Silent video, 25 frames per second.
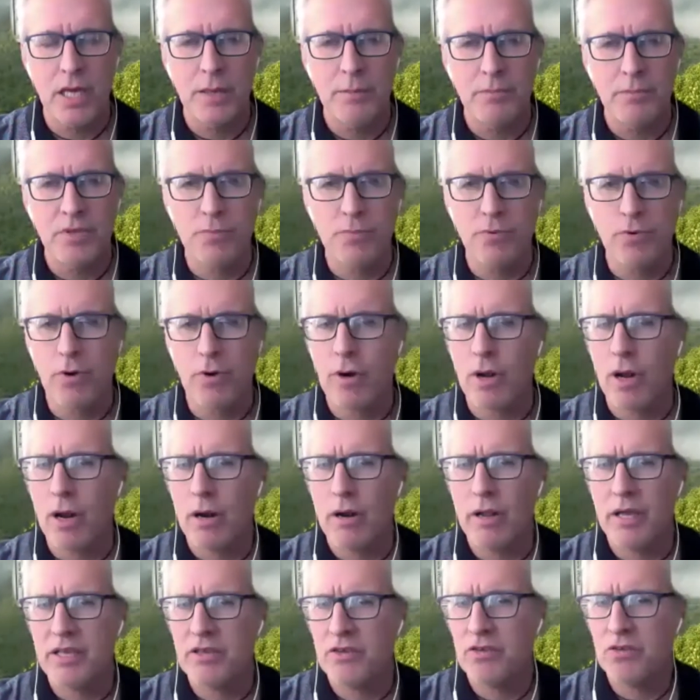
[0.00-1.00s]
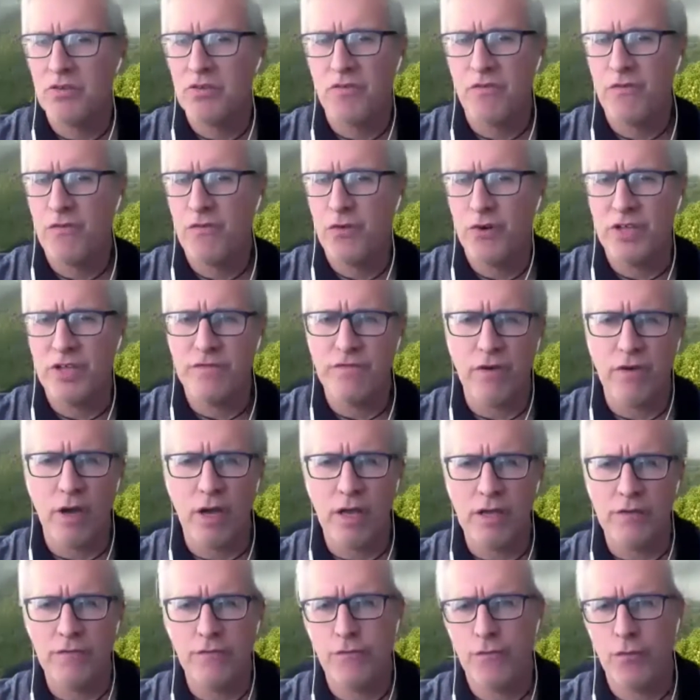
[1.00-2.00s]
people are like
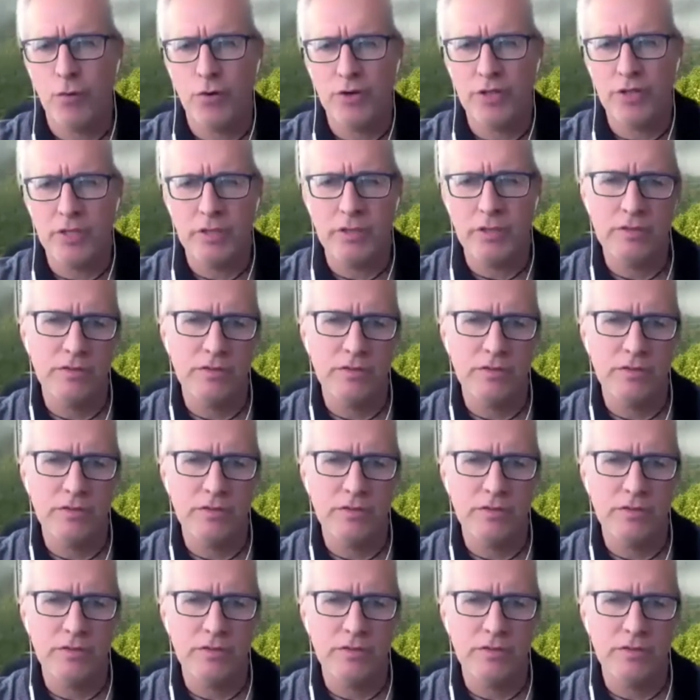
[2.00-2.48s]
35, 40, they